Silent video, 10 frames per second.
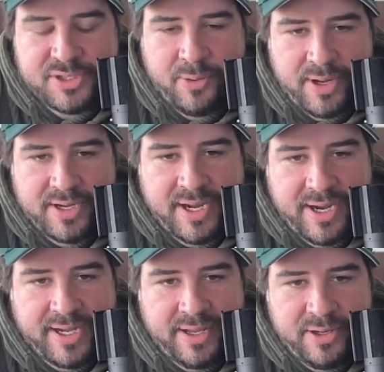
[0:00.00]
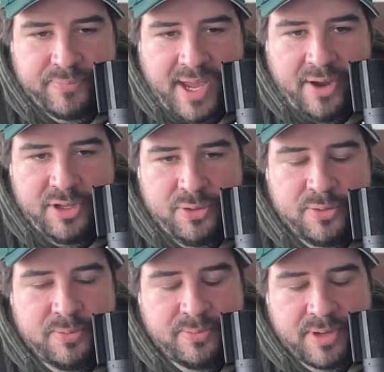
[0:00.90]
So I wanted to kind of get, how do
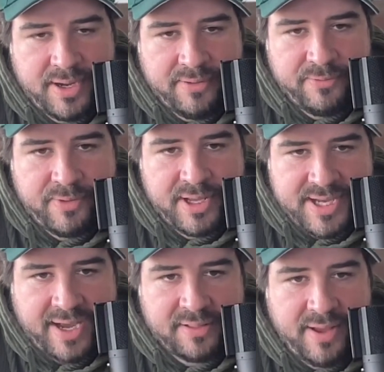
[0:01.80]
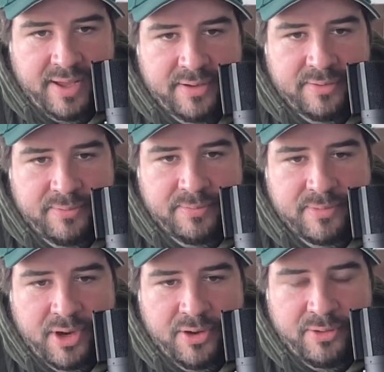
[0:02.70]
you kind of attack that, and
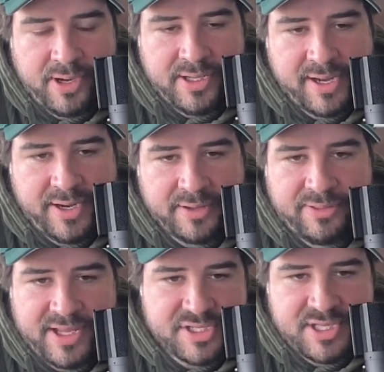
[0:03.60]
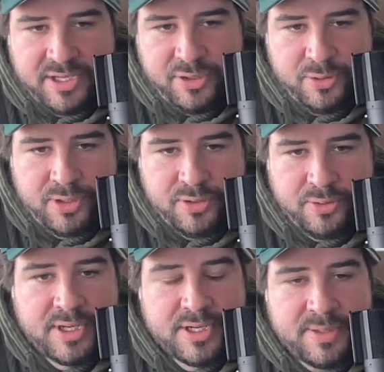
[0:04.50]
are there any kind of things that you
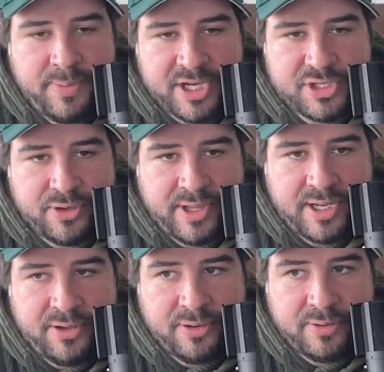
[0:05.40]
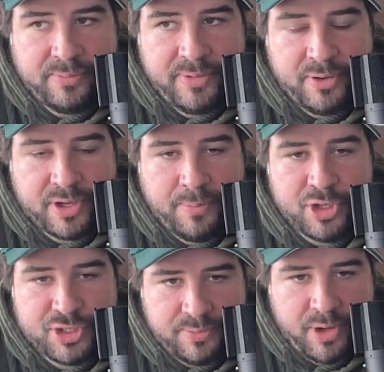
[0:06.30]
do to make sure that your
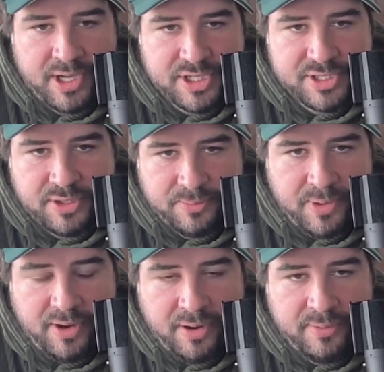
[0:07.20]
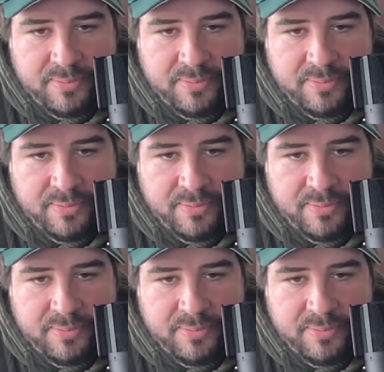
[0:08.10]
commercial projects are